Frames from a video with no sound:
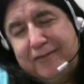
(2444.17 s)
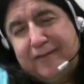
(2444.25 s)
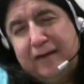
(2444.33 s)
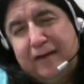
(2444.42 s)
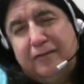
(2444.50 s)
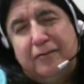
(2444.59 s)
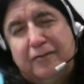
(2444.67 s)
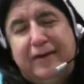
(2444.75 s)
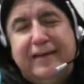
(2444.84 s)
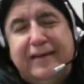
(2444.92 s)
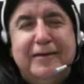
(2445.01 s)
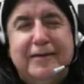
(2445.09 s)
In the
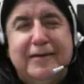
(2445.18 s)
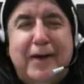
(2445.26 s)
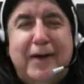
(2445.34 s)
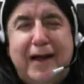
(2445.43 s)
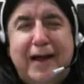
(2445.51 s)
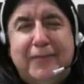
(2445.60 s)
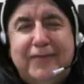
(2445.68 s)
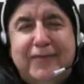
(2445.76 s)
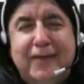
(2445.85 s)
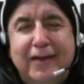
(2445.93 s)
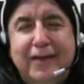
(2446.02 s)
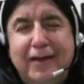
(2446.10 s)
Christian tradition,
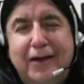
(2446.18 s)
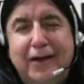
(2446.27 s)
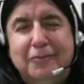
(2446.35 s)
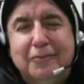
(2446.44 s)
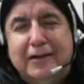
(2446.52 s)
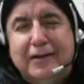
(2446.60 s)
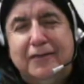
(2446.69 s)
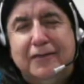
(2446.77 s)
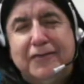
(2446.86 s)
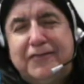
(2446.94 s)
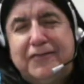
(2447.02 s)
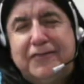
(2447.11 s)
perhaps a
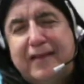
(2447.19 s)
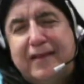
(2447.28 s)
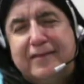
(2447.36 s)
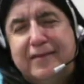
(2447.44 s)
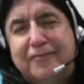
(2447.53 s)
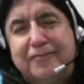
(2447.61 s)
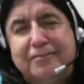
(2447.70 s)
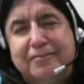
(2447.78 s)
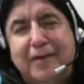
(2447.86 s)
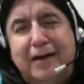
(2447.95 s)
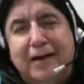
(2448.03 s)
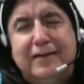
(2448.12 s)
wonderful sense of
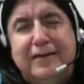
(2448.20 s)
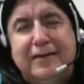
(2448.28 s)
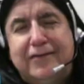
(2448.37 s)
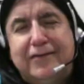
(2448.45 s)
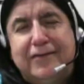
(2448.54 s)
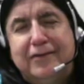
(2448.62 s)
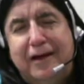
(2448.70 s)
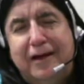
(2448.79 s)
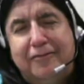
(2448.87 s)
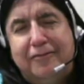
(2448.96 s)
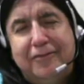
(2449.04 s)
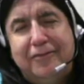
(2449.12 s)
unconditional
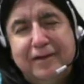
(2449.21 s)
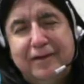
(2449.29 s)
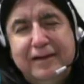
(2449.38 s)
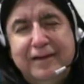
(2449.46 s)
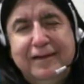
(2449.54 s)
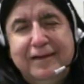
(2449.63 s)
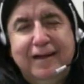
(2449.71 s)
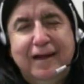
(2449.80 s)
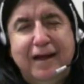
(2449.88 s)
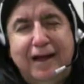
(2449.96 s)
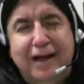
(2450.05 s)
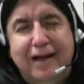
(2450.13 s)
love.
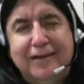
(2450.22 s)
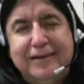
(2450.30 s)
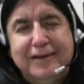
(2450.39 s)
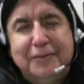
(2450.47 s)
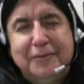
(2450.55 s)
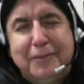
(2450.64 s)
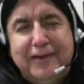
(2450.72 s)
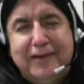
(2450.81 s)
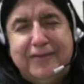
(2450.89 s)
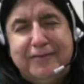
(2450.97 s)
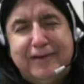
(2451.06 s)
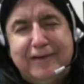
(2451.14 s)
In
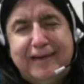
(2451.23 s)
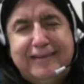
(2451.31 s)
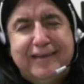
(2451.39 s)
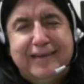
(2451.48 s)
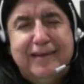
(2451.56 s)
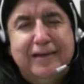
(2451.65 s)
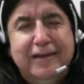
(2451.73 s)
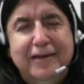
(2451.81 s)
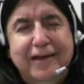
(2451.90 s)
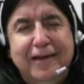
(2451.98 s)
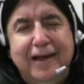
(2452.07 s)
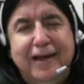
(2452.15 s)
Buddhist
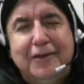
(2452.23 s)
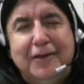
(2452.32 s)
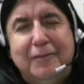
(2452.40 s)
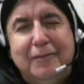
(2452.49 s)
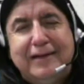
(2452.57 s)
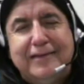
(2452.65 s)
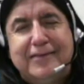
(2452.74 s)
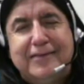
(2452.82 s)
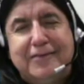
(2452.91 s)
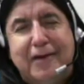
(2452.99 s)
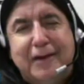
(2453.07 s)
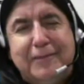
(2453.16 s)
tradition, you
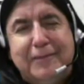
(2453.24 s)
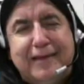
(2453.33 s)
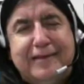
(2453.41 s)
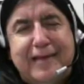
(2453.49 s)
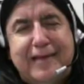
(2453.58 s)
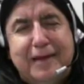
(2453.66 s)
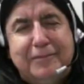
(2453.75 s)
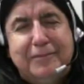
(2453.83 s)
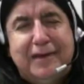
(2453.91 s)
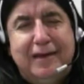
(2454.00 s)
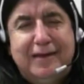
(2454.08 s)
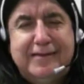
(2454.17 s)
might describe this
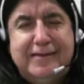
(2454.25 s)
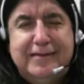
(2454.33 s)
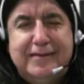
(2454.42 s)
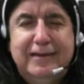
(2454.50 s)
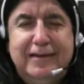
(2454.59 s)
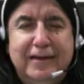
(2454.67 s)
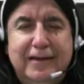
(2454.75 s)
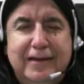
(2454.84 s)
as emptiness,